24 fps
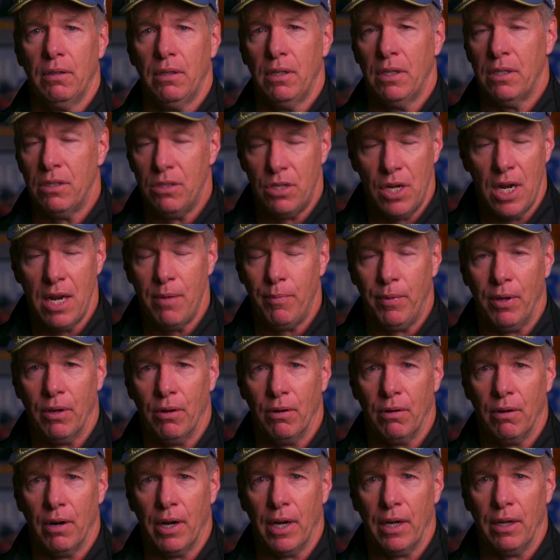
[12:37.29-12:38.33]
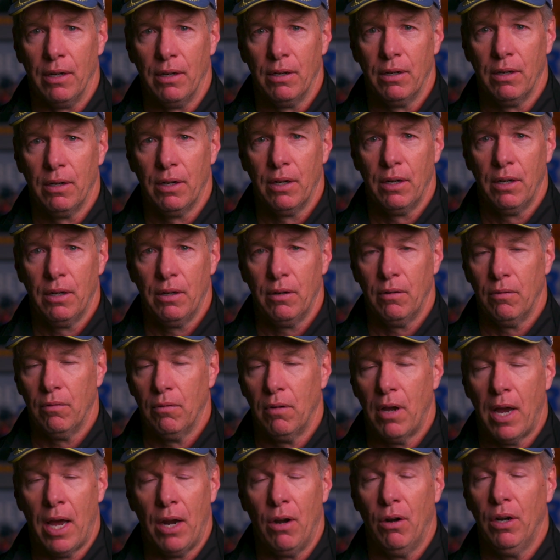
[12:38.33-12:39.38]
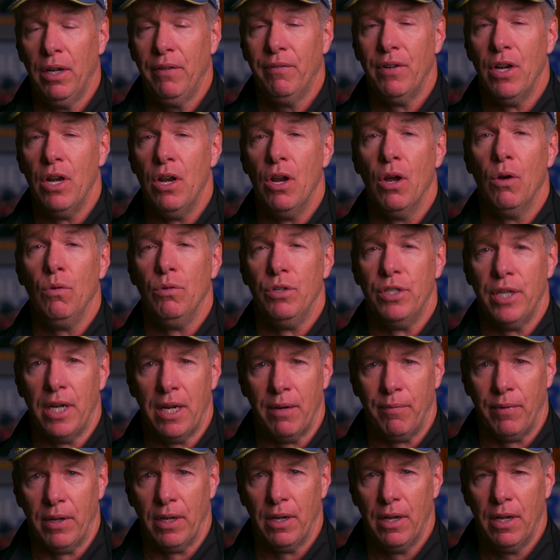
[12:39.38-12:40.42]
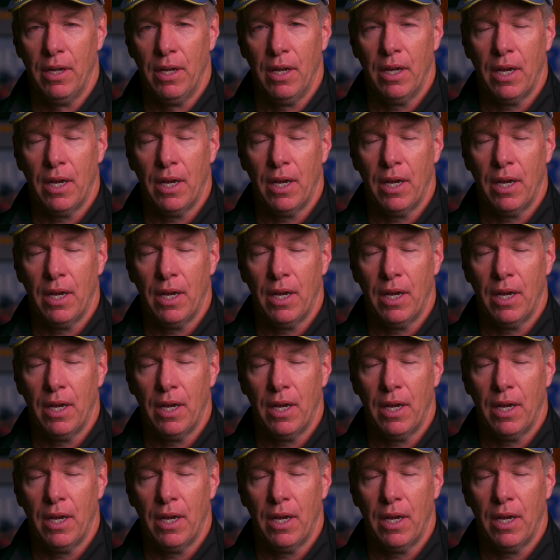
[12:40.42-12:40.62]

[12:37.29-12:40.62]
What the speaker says: is Jamie all right? I don't even know Jamie.